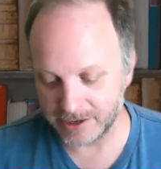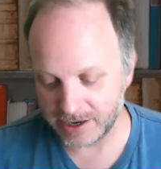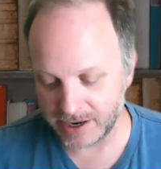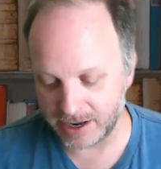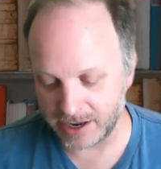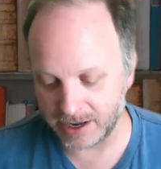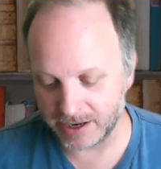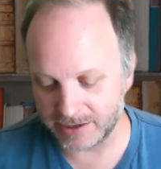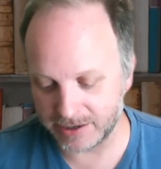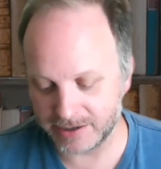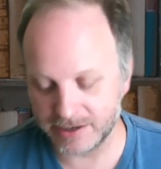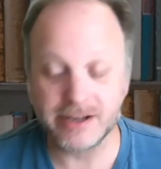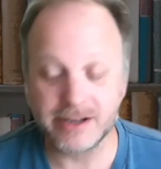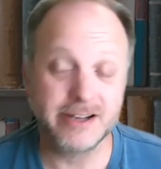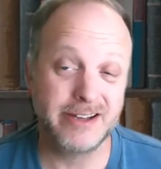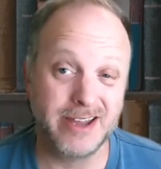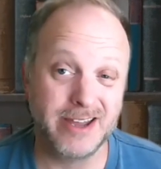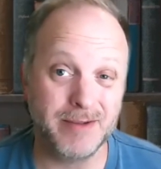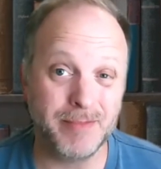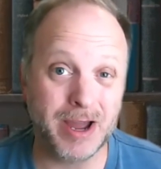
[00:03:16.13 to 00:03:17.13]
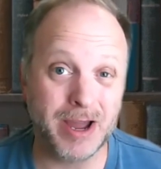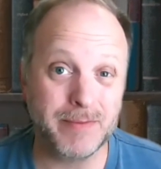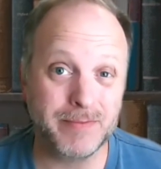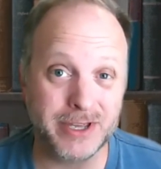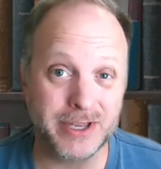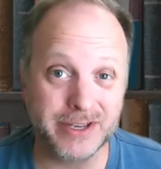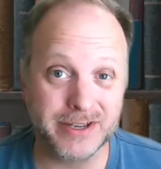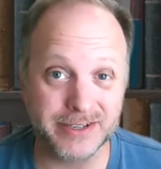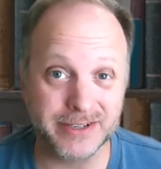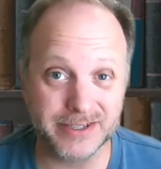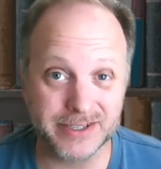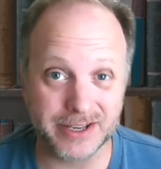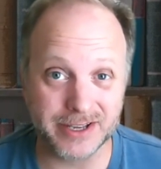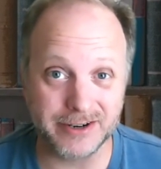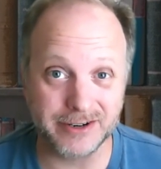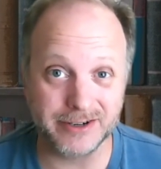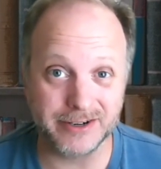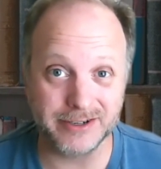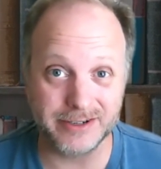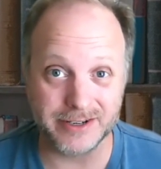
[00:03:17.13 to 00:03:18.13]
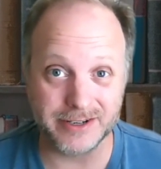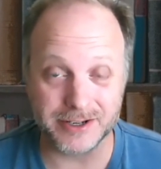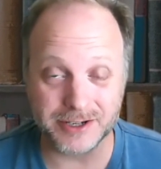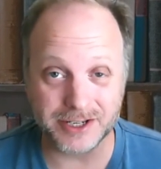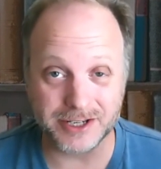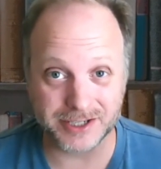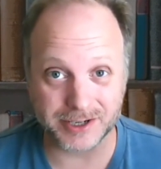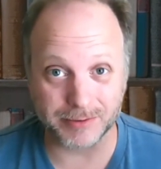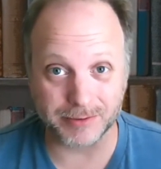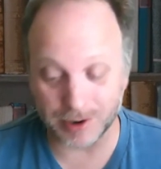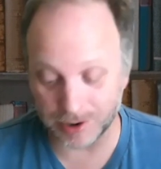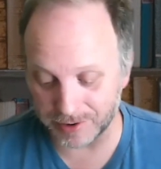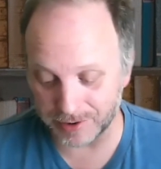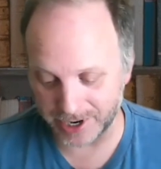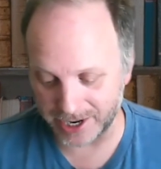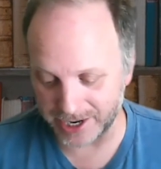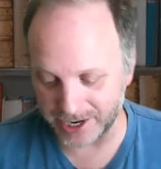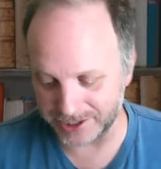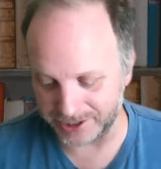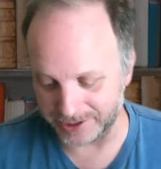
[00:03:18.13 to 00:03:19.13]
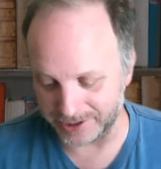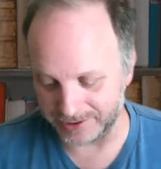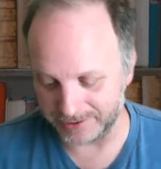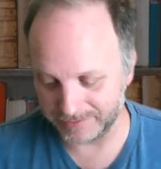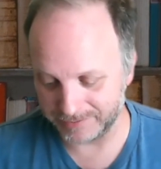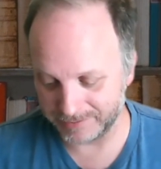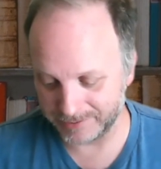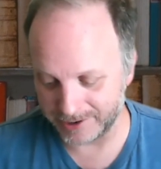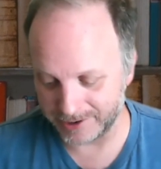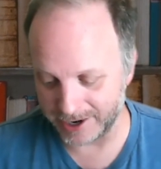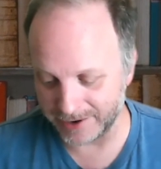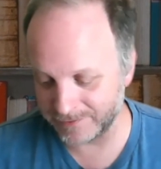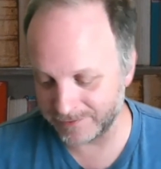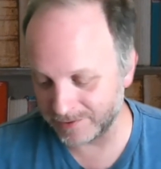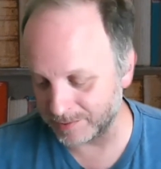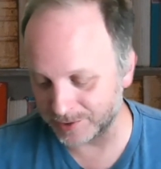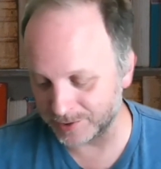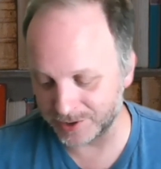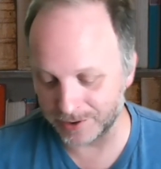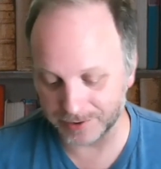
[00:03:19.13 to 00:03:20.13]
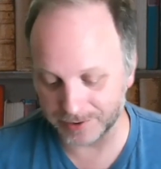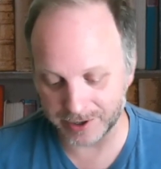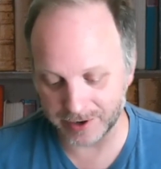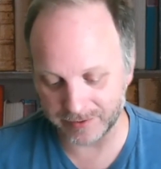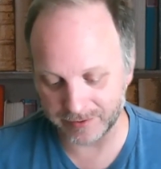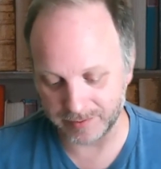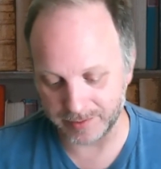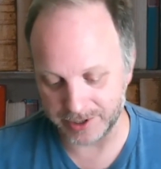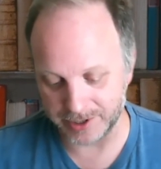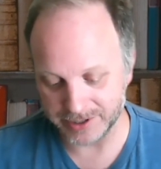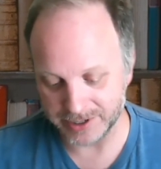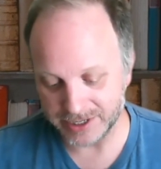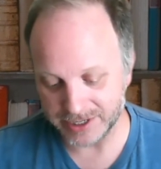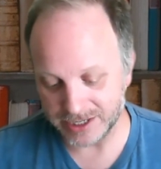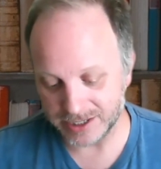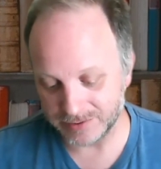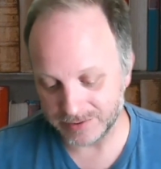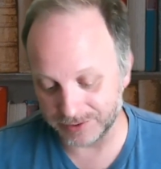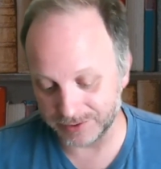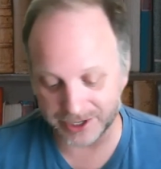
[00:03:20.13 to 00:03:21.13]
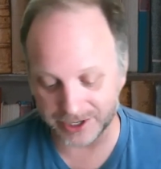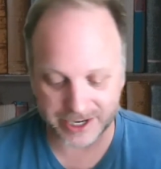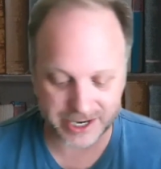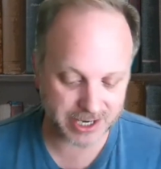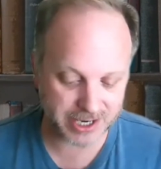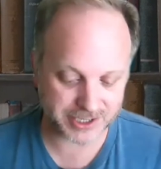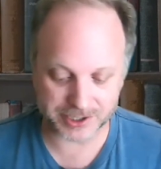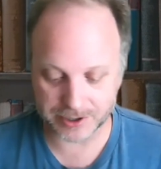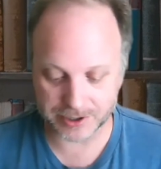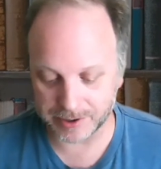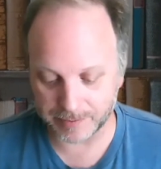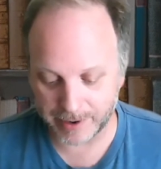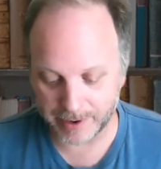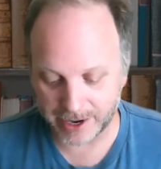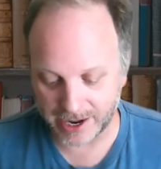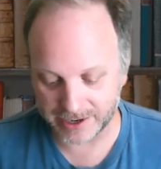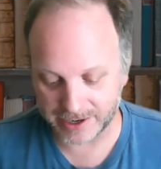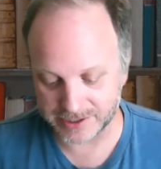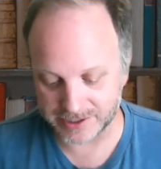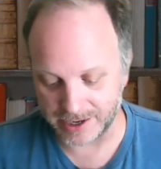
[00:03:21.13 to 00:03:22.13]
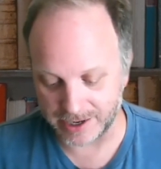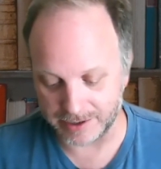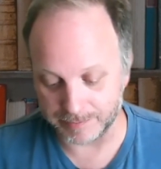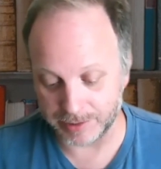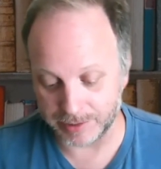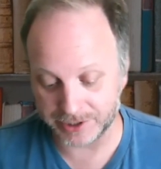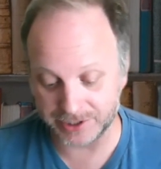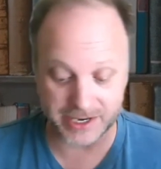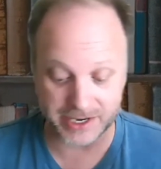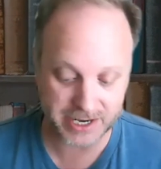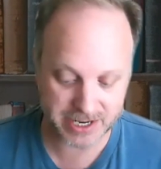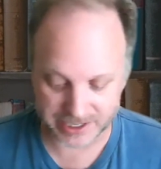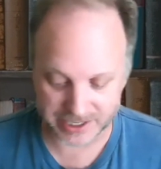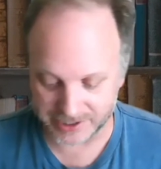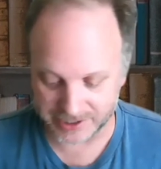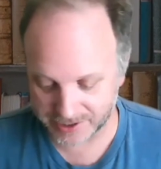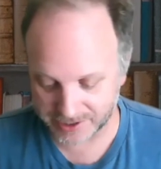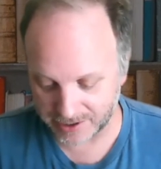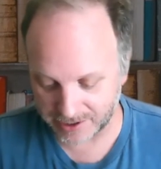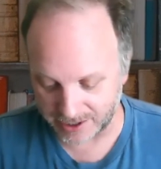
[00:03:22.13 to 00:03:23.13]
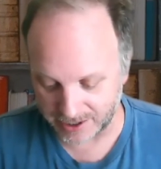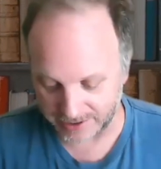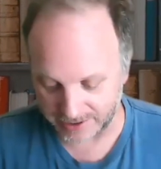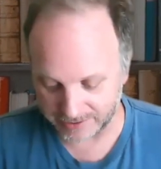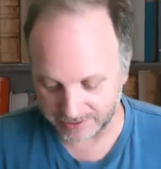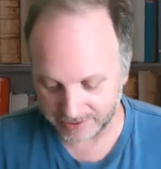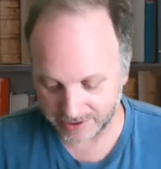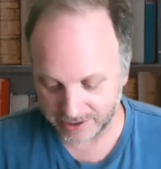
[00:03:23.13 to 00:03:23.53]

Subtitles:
and it might be considered he's a rogue agent, right, from his own government. Well, then he has to go to Pakistan, but then he gets caught.